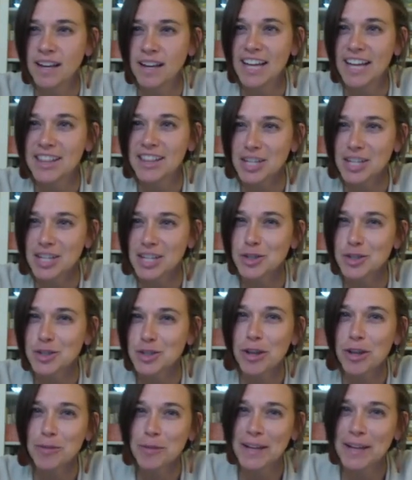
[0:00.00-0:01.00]
I think you're still
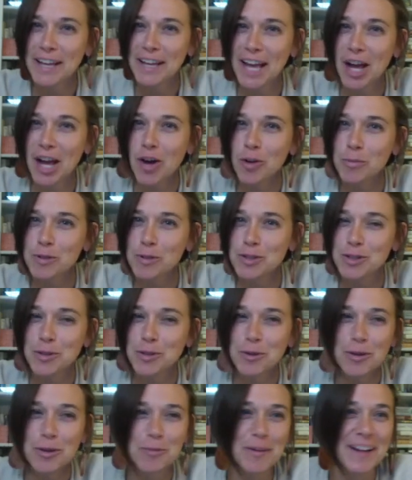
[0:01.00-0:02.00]
with me. I hope you're still
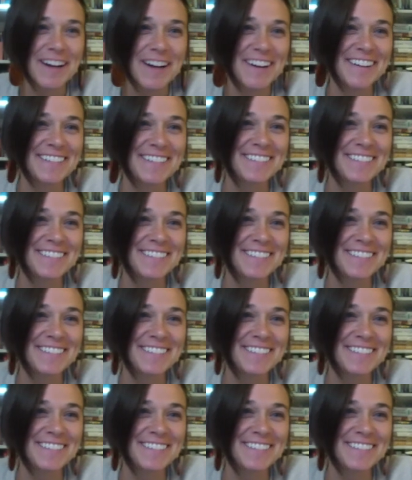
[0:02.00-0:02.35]
with me here.